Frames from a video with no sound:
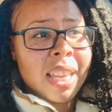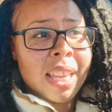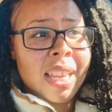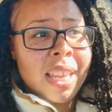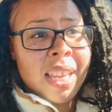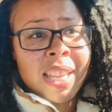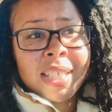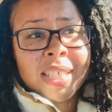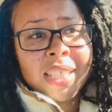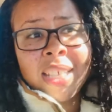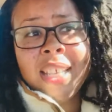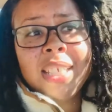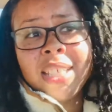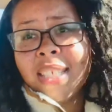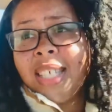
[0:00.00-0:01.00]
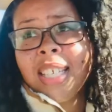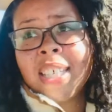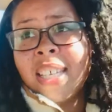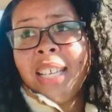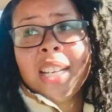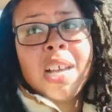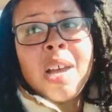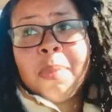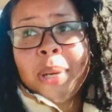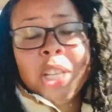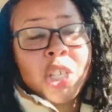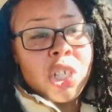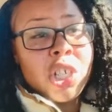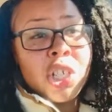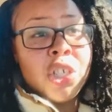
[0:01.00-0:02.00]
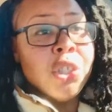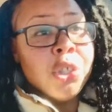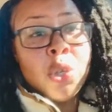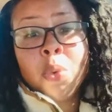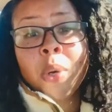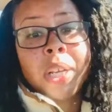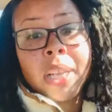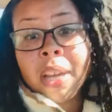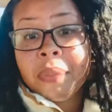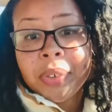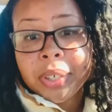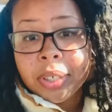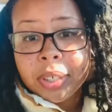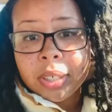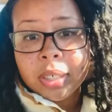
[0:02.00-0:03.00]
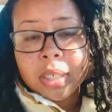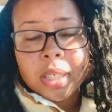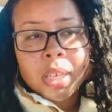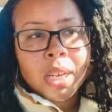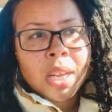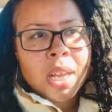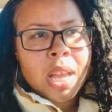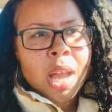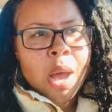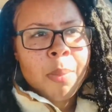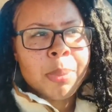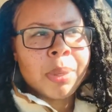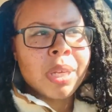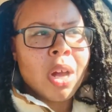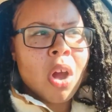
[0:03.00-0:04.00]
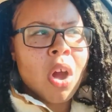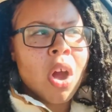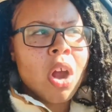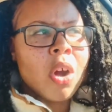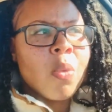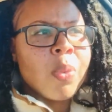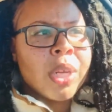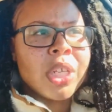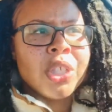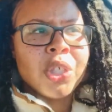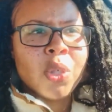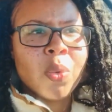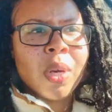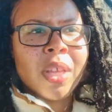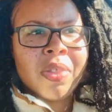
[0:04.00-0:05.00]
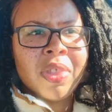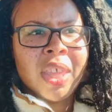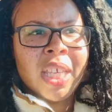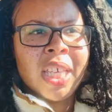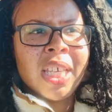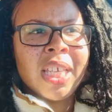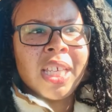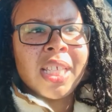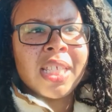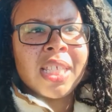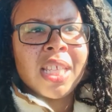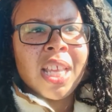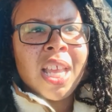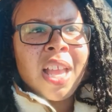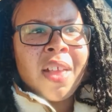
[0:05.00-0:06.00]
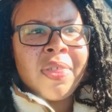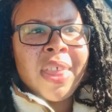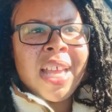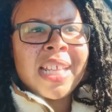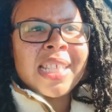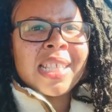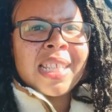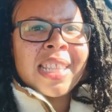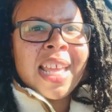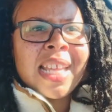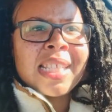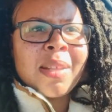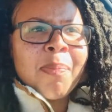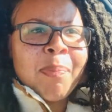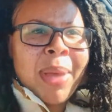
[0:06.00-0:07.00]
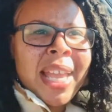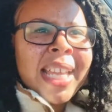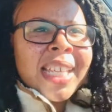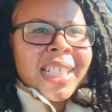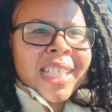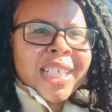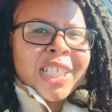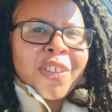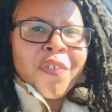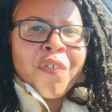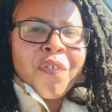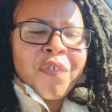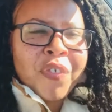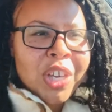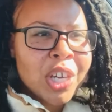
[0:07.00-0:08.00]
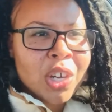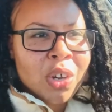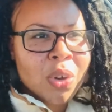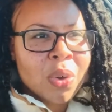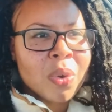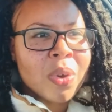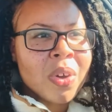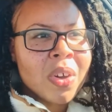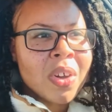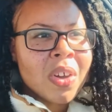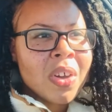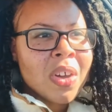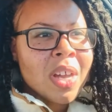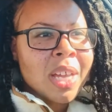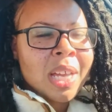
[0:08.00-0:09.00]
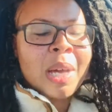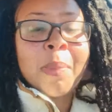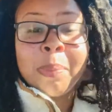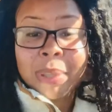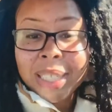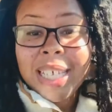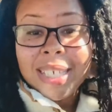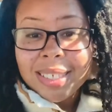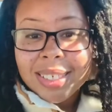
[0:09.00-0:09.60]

It's easy to get up and just do whatever. But are we doing things that's making us feel complete?